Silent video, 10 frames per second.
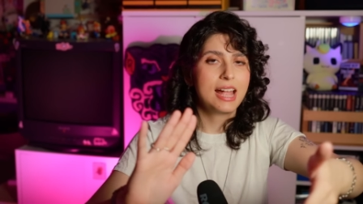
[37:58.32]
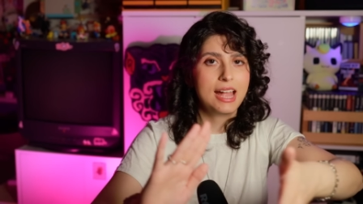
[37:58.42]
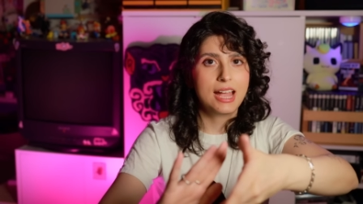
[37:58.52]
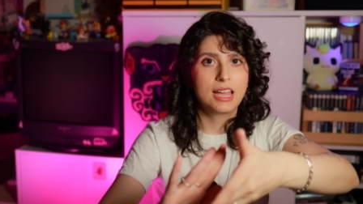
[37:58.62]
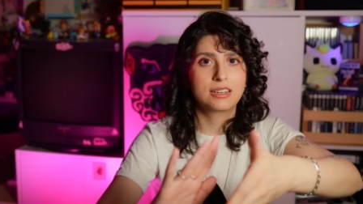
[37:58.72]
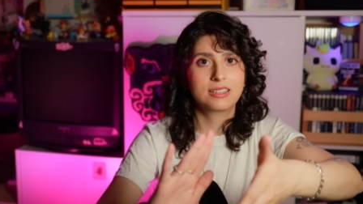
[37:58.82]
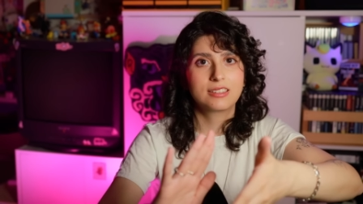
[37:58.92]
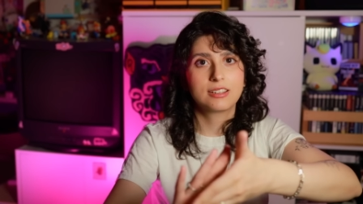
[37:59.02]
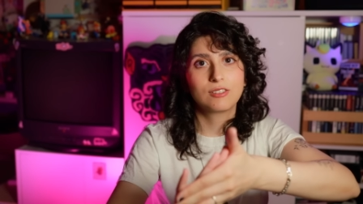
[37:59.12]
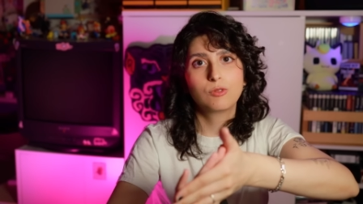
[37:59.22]
and
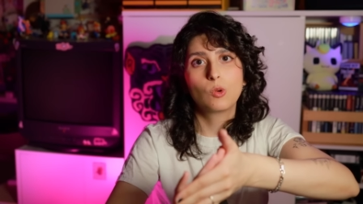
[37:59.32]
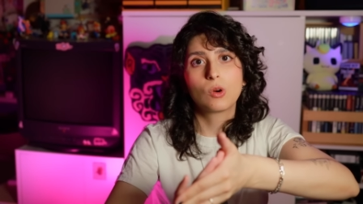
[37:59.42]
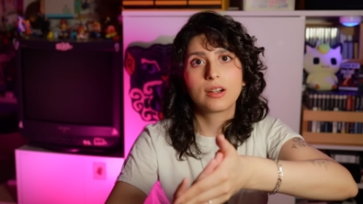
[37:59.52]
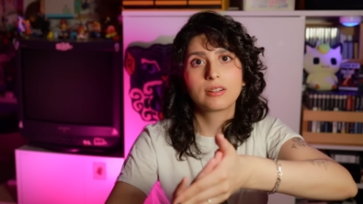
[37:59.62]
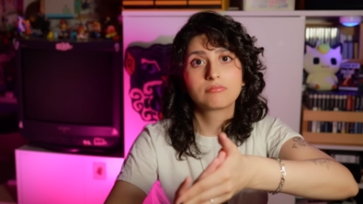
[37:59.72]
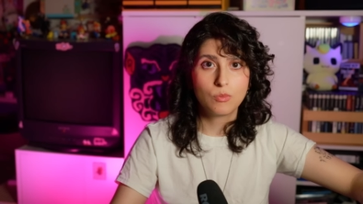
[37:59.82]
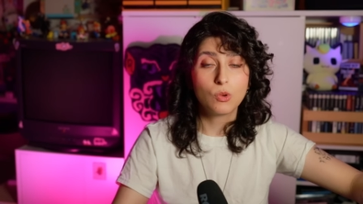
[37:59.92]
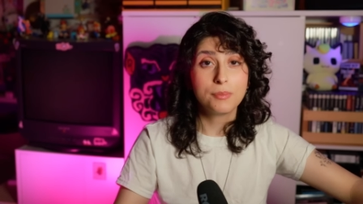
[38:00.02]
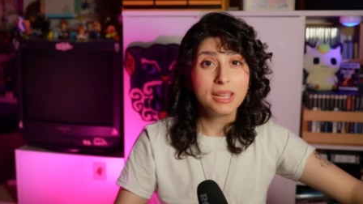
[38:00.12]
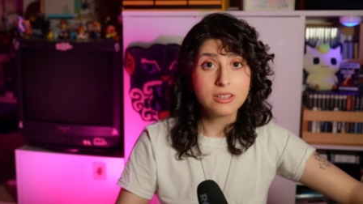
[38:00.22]
therefore
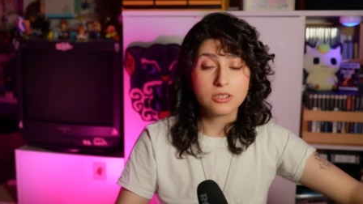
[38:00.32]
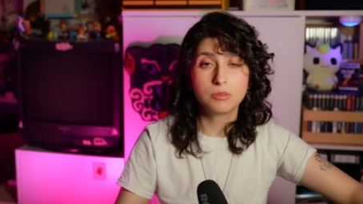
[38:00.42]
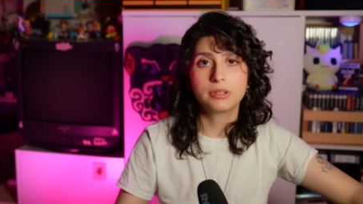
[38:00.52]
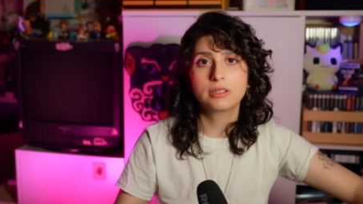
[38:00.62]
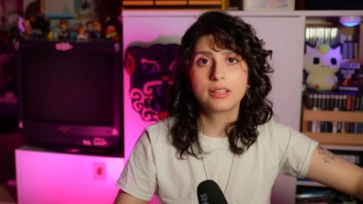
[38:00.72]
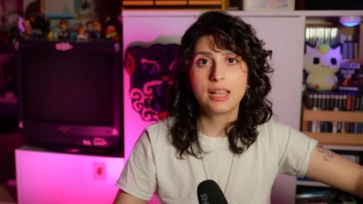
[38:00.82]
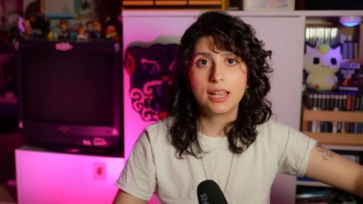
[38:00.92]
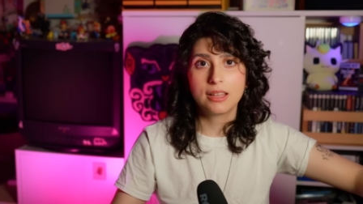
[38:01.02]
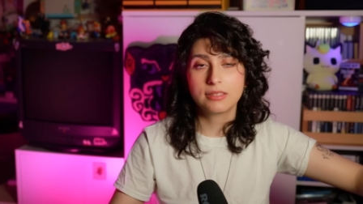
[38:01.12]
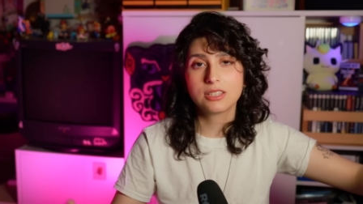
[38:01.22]
more manageable
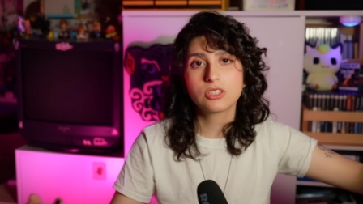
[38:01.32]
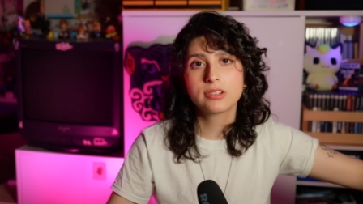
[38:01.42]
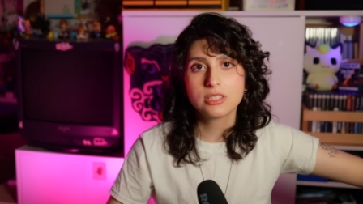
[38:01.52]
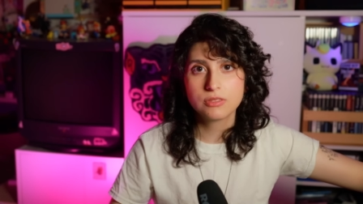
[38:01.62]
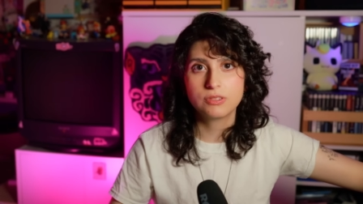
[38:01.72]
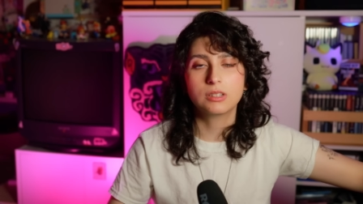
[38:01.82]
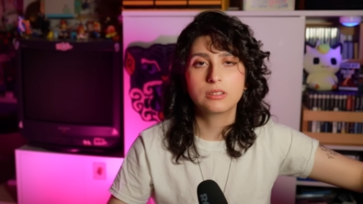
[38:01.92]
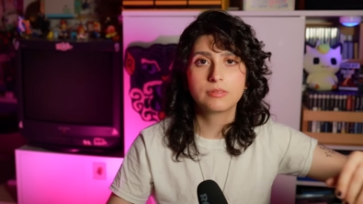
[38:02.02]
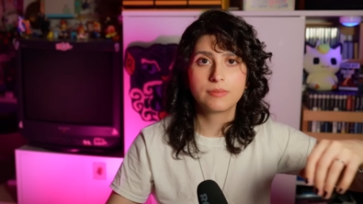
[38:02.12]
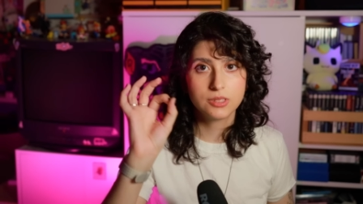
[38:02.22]
and less
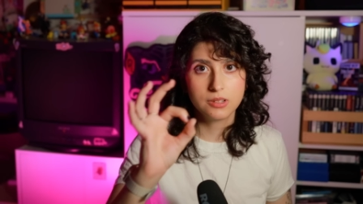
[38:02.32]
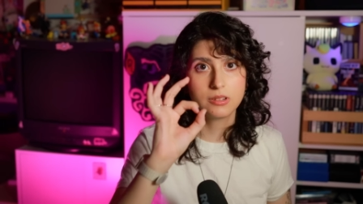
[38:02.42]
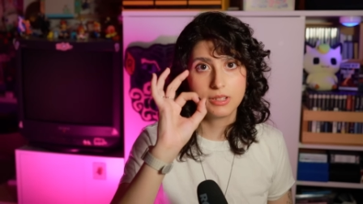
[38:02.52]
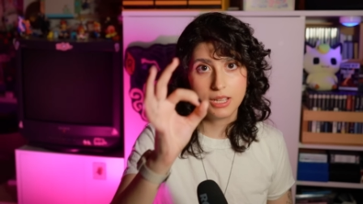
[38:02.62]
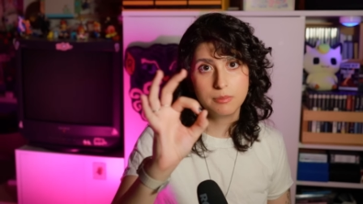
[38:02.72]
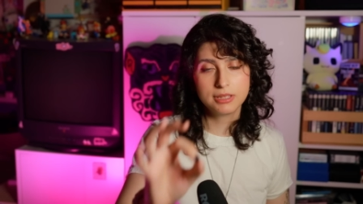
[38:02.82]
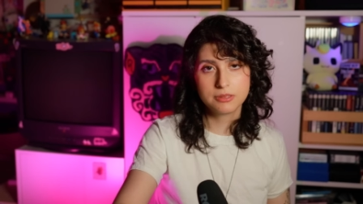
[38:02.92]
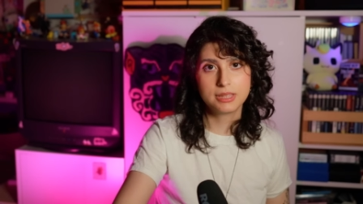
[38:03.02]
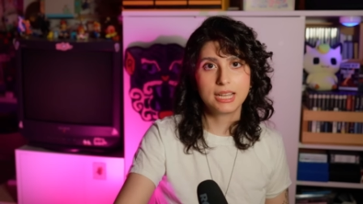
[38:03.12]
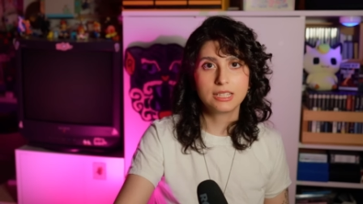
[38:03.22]
stressful. So A+
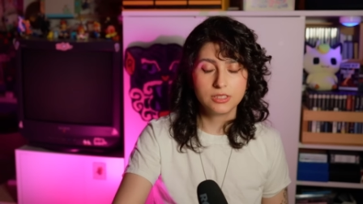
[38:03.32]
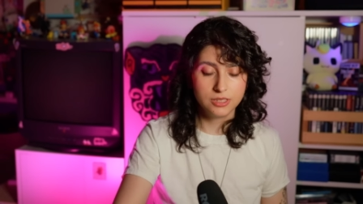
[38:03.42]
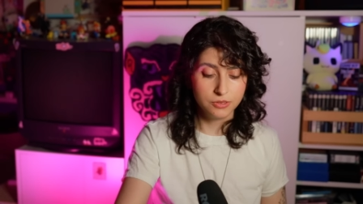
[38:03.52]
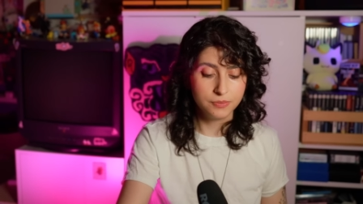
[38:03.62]
with that too.